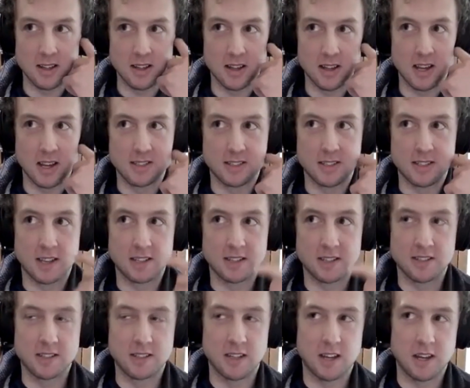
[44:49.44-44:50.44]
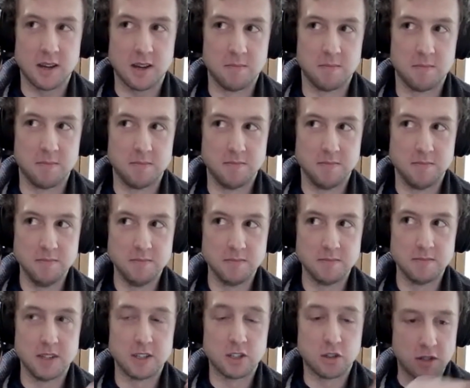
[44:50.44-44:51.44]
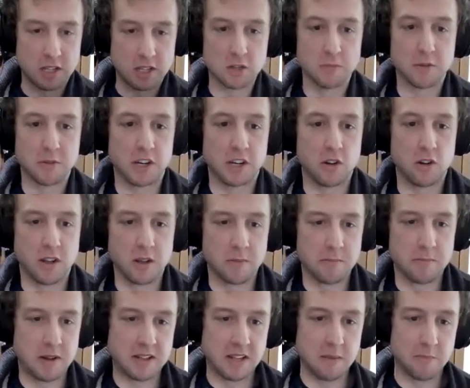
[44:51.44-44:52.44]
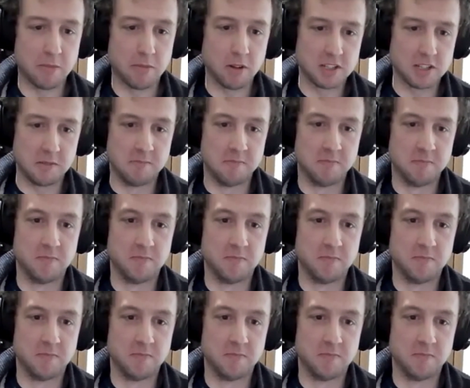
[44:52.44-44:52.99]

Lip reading: is this so this will be going out like mid-April or something?